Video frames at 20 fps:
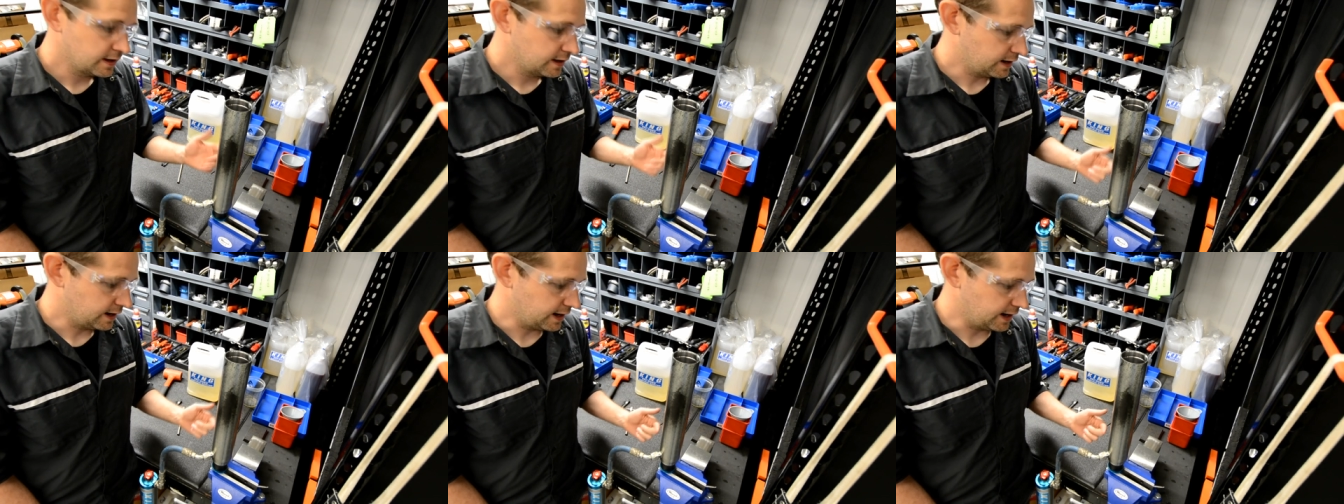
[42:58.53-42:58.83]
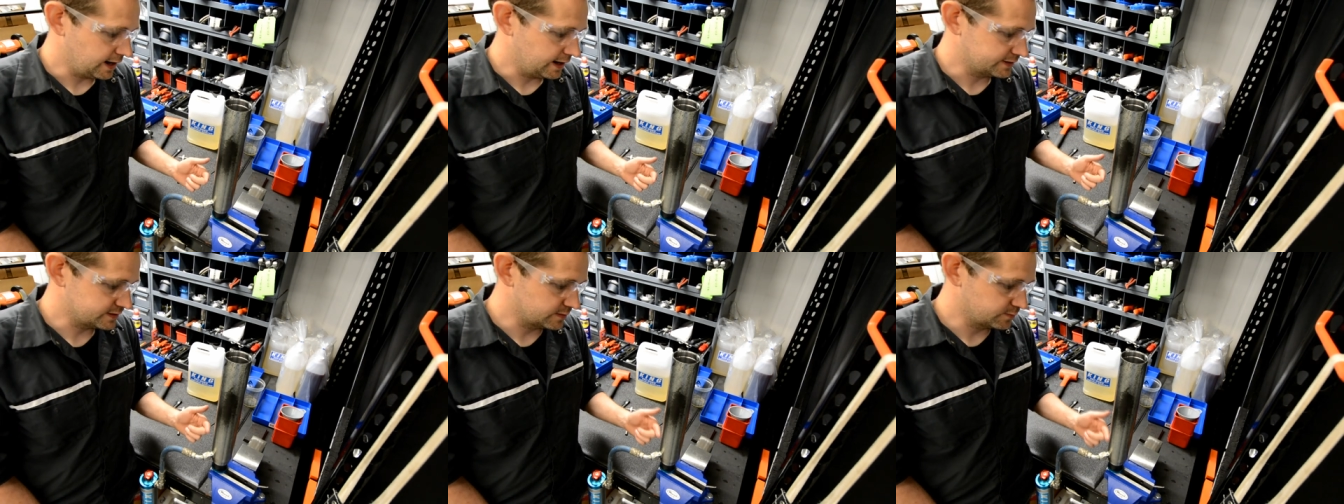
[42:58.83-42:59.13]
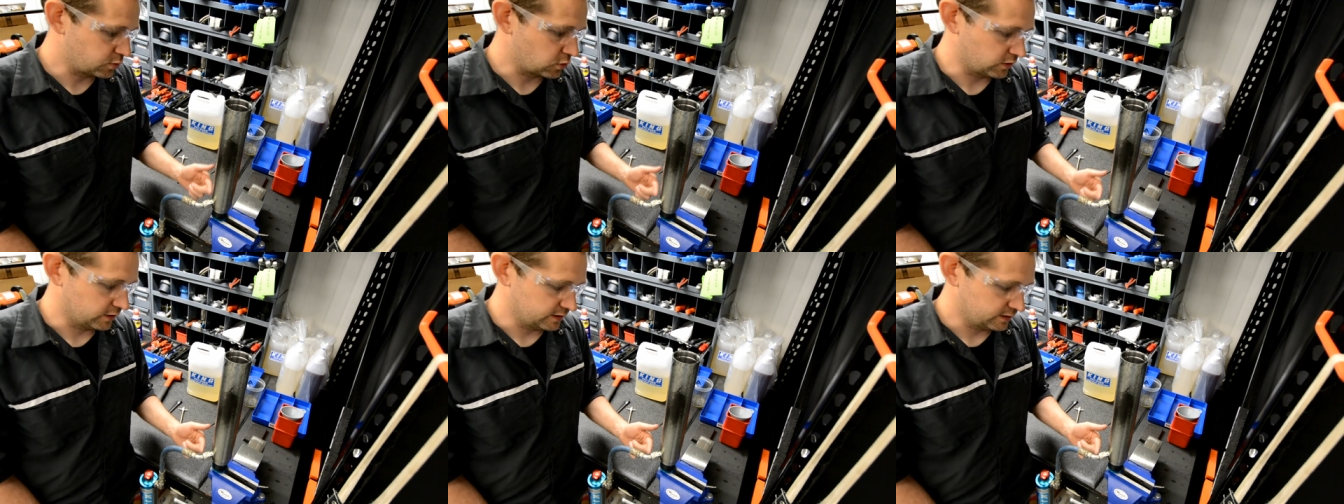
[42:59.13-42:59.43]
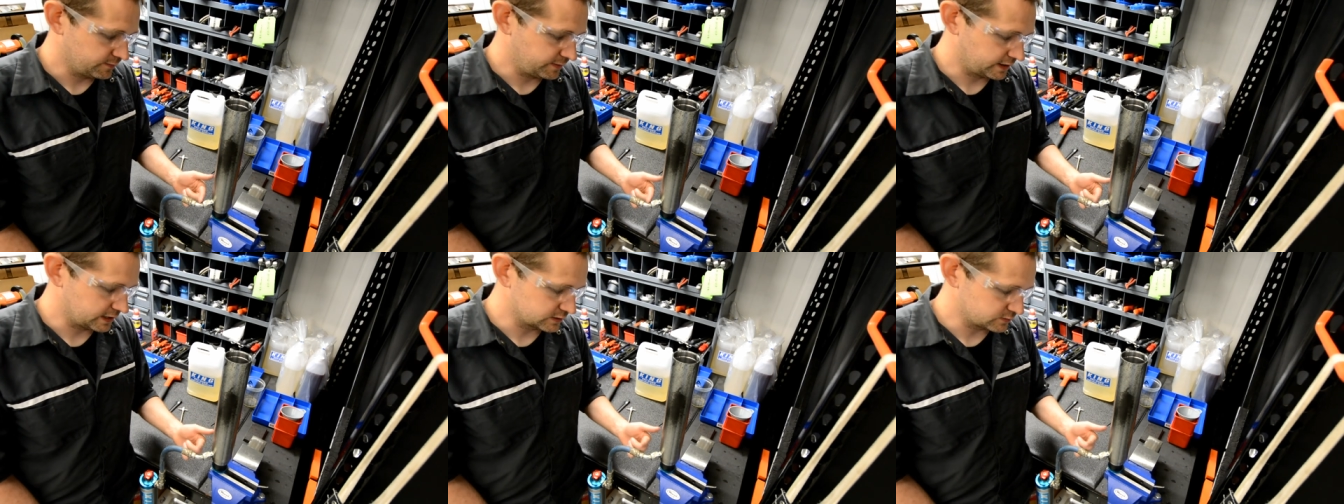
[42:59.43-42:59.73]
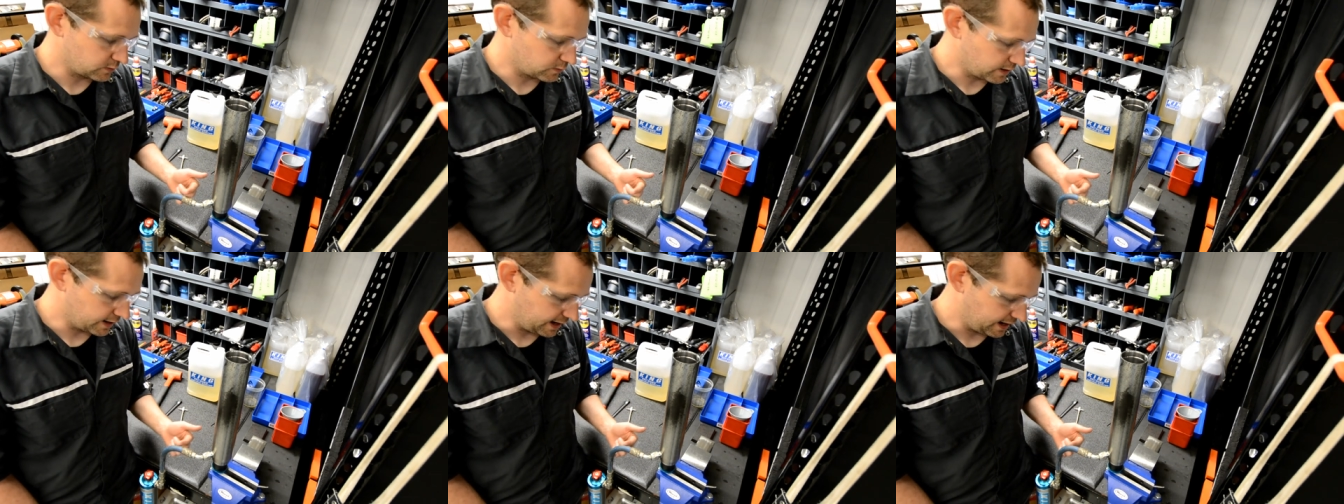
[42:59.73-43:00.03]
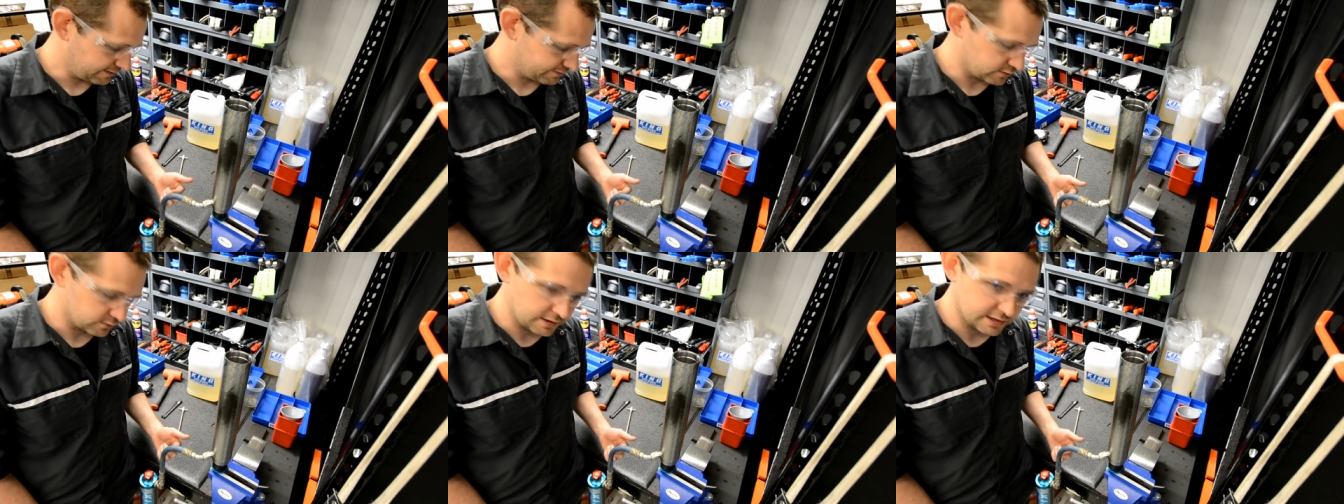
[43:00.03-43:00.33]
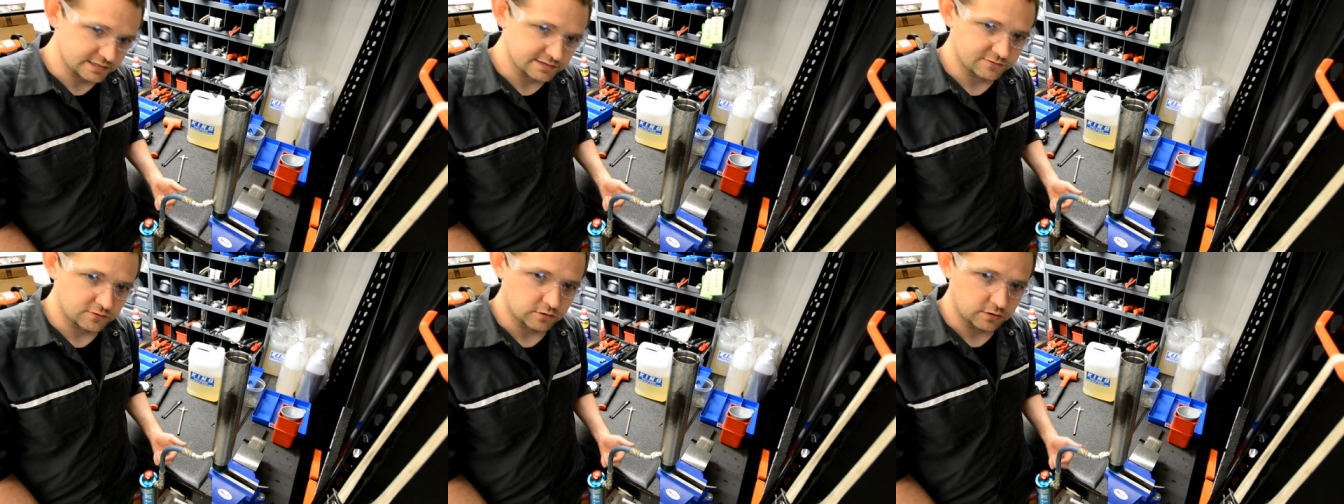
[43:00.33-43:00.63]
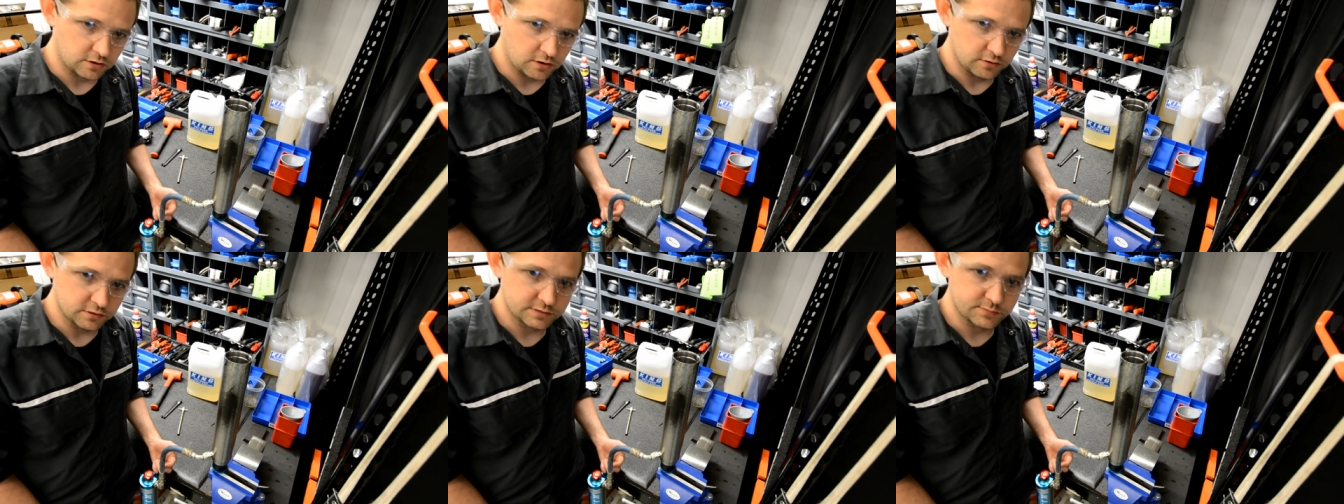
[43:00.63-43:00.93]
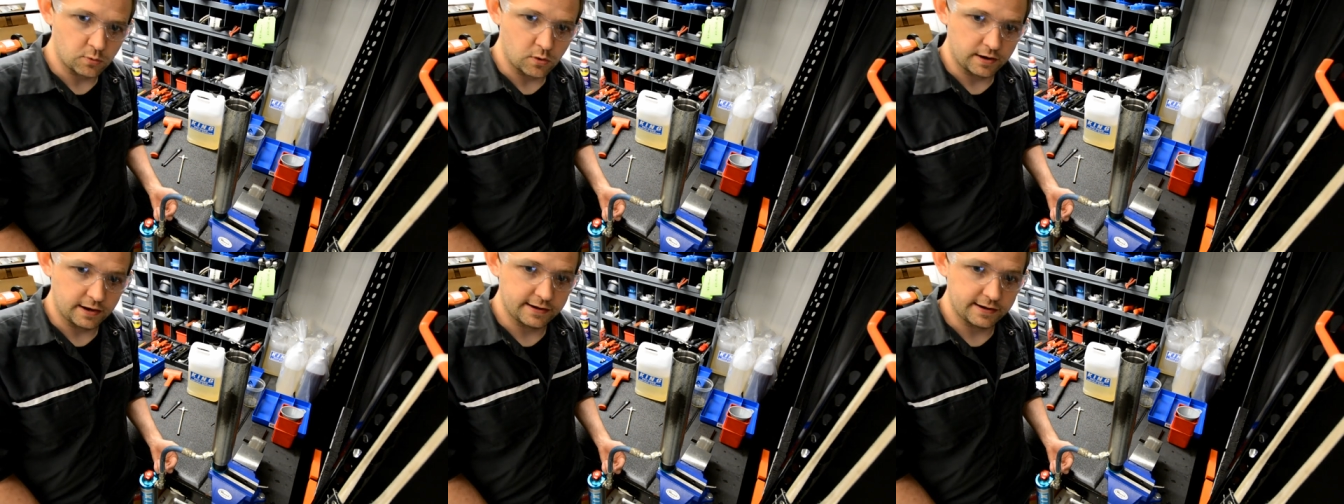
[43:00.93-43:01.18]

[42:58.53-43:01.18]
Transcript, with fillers: Uh, it's important because we want to have the reservoir hose pointed